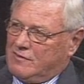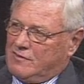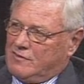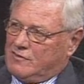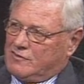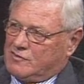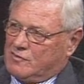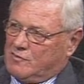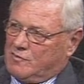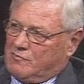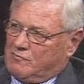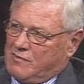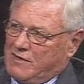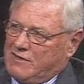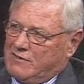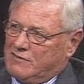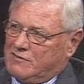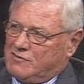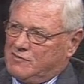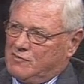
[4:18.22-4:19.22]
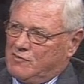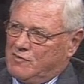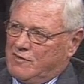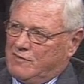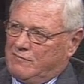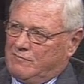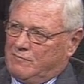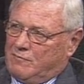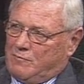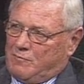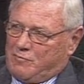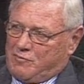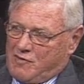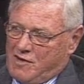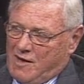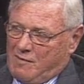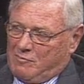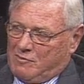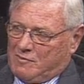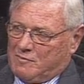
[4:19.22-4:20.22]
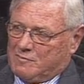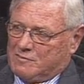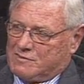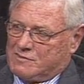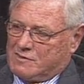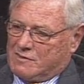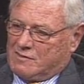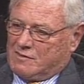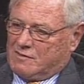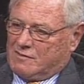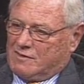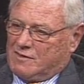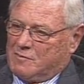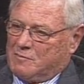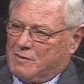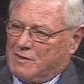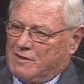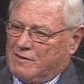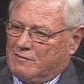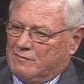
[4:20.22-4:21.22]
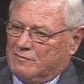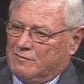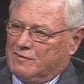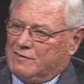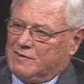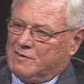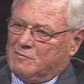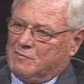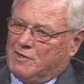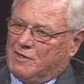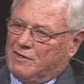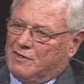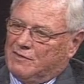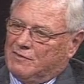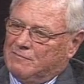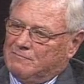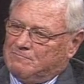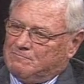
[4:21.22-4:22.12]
So regulatory problems are bound in Maine.